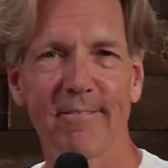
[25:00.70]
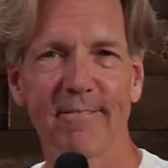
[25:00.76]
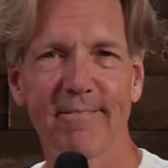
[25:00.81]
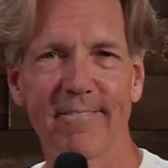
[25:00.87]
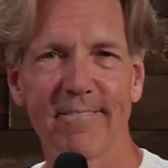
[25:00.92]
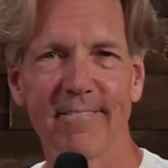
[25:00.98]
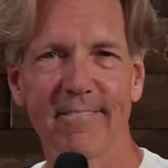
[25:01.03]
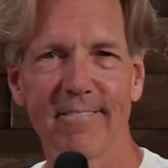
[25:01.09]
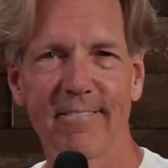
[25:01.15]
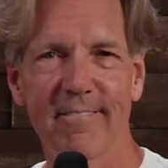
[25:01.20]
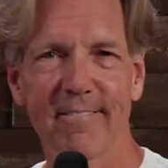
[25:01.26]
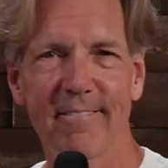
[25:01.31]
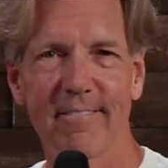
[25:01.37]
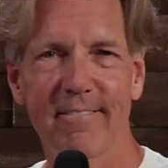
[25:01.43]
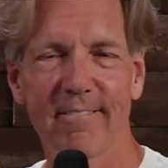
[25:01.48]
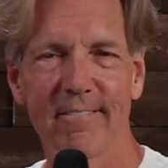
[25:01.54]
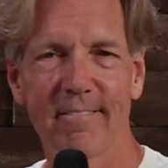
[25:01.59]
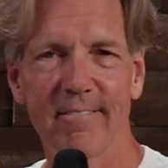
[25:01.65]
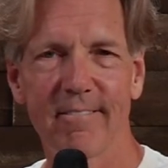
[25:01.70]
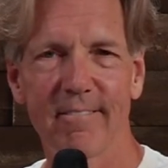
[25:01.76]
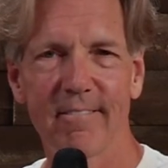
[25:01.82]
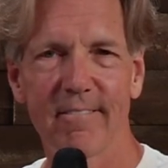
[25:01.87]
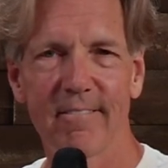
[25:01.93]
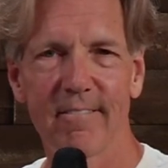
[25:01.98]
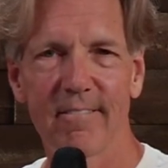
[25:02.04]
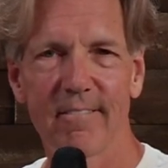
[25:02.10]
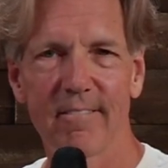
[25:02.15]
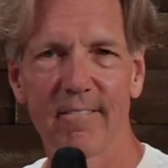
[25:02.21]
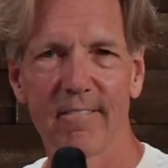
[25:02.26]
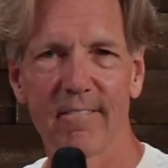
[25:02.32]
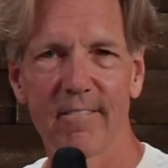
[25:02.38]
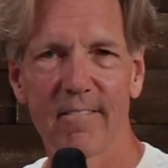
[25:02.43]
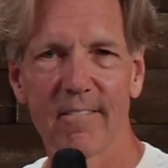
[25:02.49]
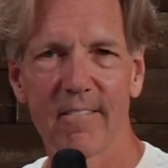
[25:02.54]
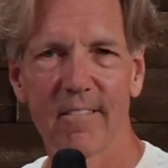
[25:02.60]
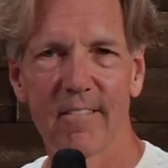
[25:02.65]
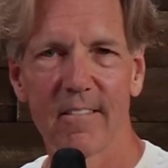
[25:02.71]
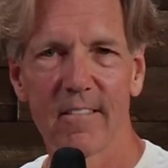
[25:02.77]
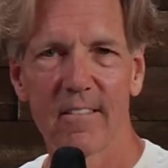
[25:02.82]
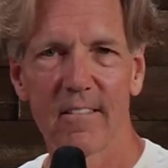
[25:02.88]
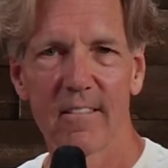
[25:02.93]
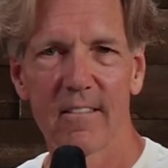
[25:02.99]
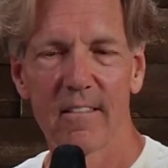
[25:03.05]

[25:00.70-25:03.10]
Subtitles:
No one is speaking in this clip.